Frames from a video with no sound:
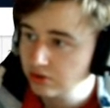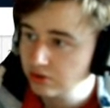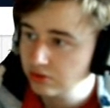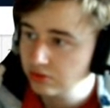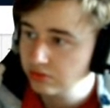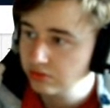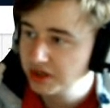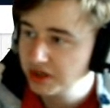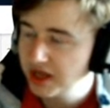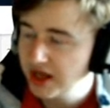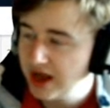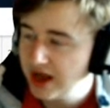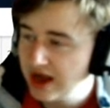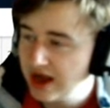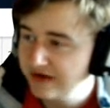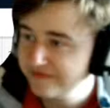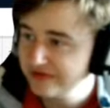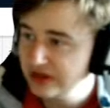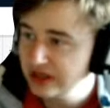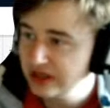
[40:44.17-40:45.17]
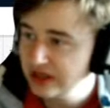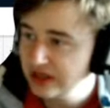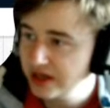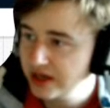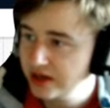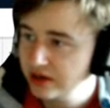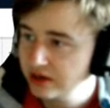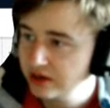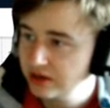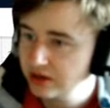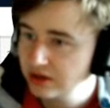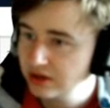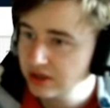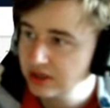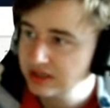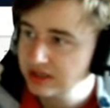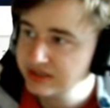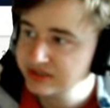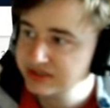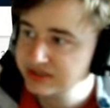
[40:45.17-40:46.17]
We have here
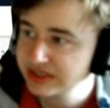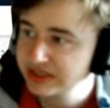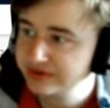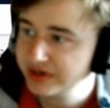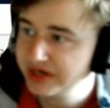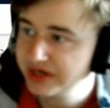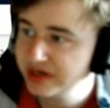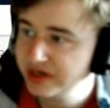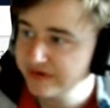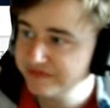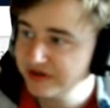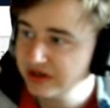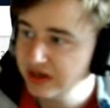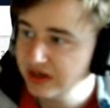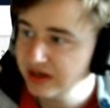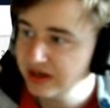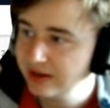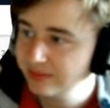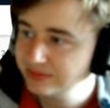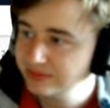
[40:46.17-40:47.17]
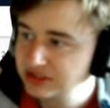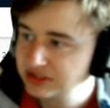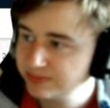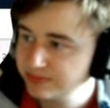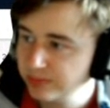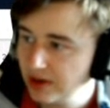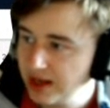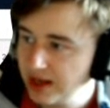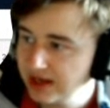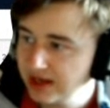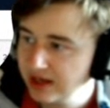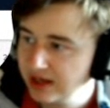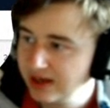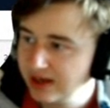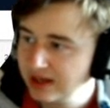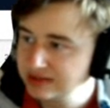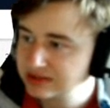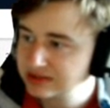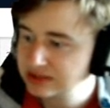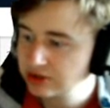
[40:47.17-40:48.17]
Serena Williams playing
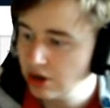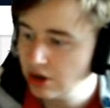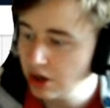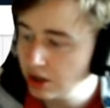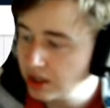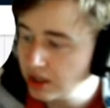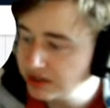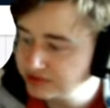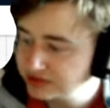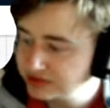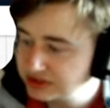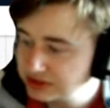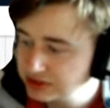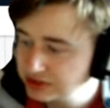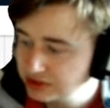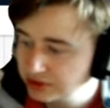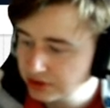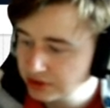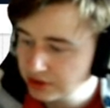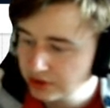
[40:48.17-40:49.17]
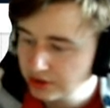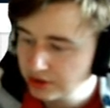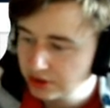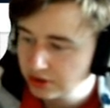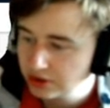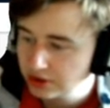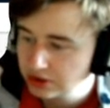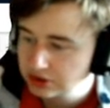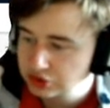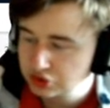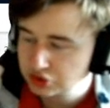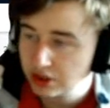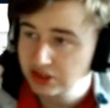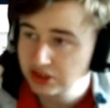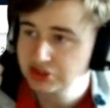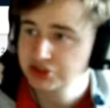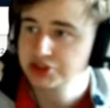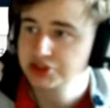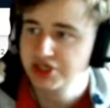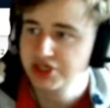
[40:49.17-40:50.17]
against Collins. So
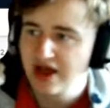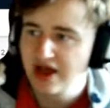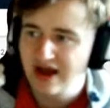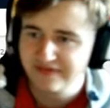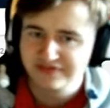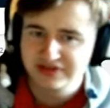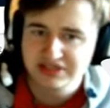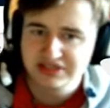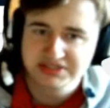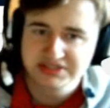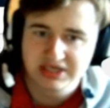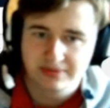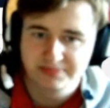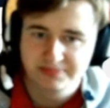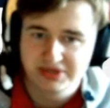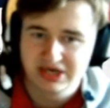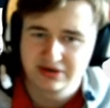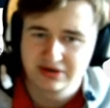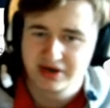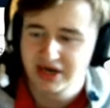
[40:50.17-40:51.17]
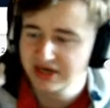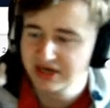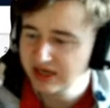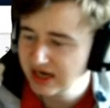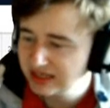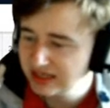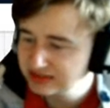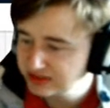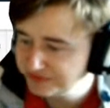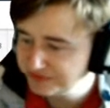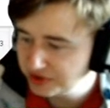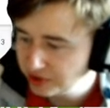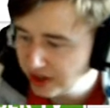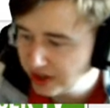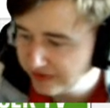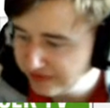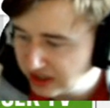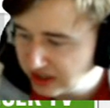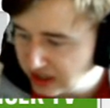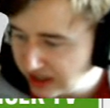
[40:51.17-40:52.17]
I'll just have this up there. And guys, if you
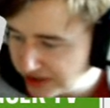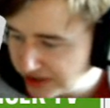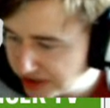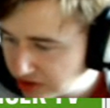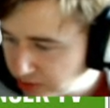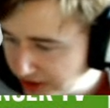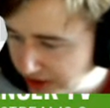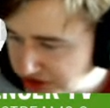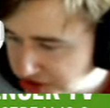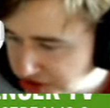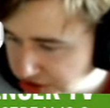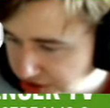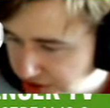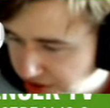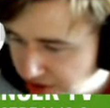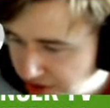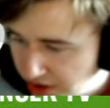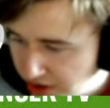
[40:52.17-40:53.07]
have any other question,